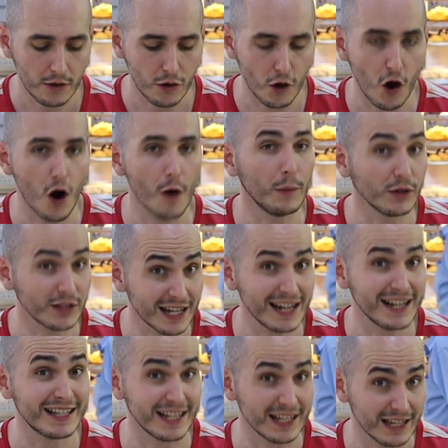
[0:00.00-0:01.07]
The herbal
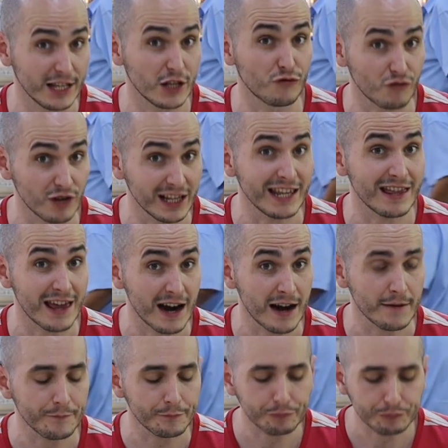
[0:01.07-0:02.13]
taste is really there.